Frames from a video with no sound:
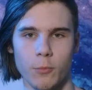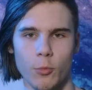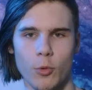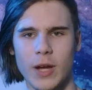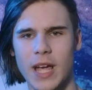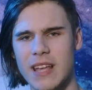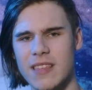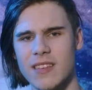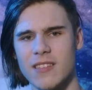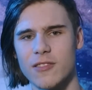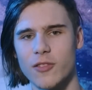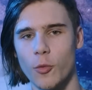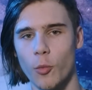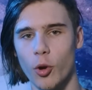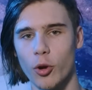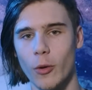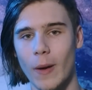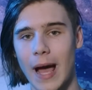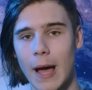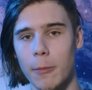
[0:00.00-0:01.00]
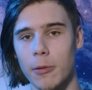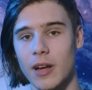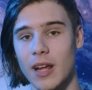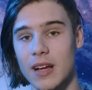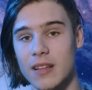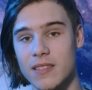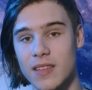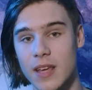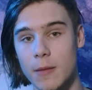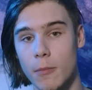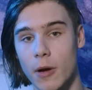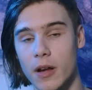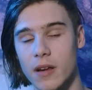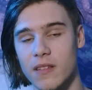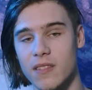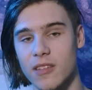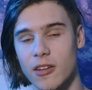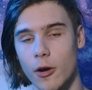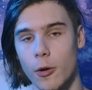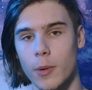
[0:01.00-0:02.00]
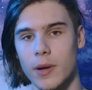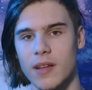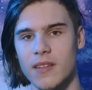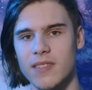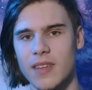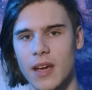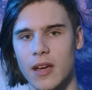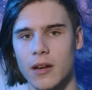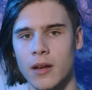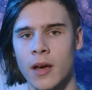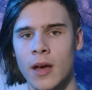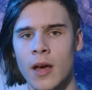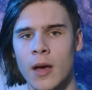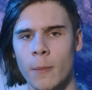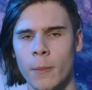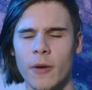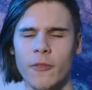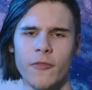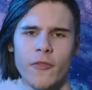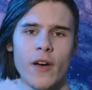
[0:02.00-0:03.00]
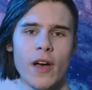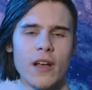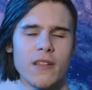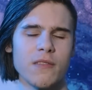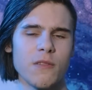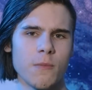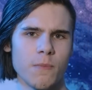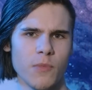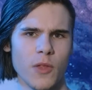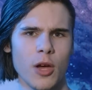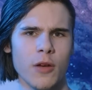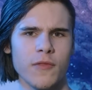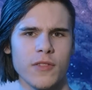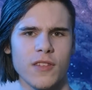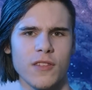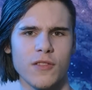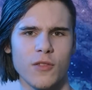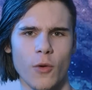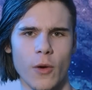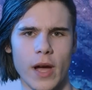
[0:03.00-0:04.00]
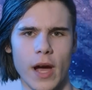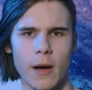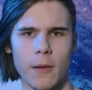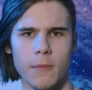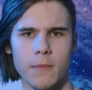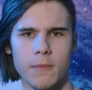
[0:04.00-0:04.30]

We'll get into what'll happen at T-minus zero in a second, but first, over to Sawyer.